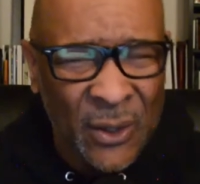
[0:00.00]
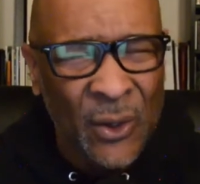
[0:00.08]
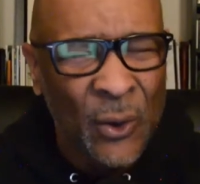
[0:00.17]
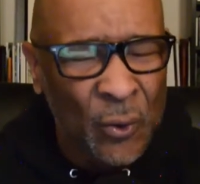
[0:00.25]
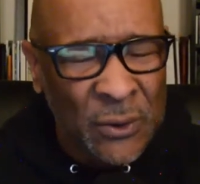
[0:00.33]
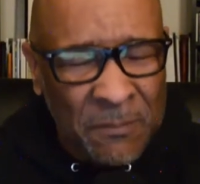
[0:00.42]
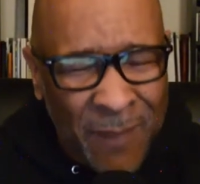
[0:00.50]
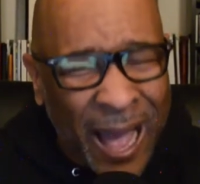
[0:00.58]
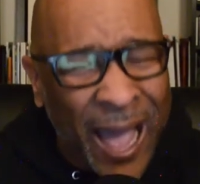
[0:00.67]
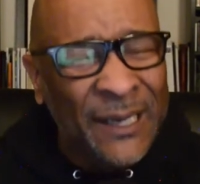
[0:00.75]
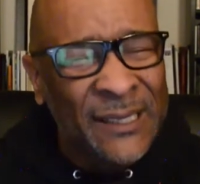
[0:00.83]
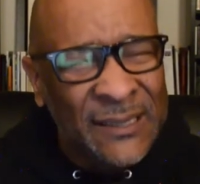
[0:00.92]
whose
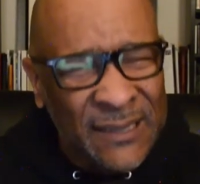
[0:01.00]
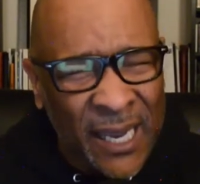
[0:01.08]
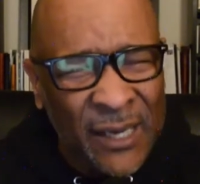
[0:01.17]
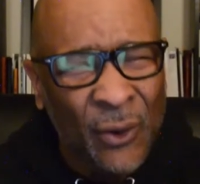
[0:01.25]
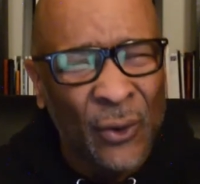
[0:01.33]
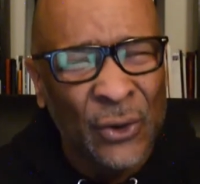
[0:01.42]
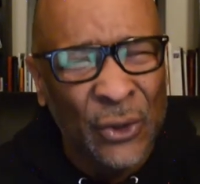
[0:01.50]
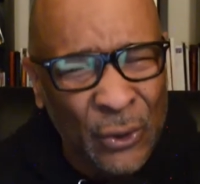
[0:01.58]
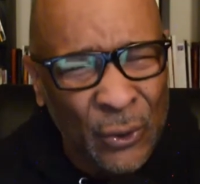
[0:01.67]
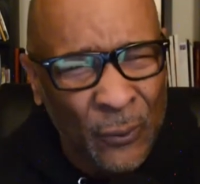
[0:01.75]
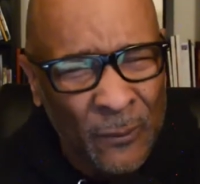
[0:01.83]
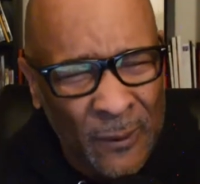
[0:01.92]
mind is stayed on
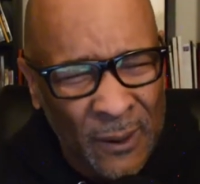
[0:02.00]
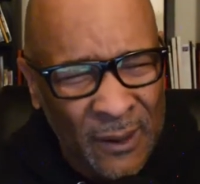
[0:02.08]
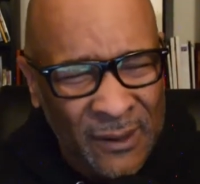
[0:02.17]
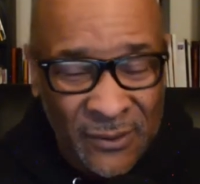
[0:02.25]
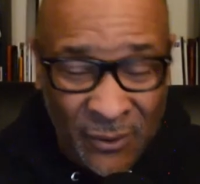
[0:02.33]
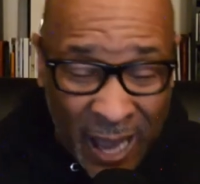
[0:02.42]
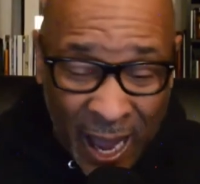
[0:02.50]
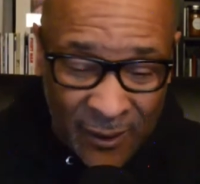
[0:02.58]
you. So God,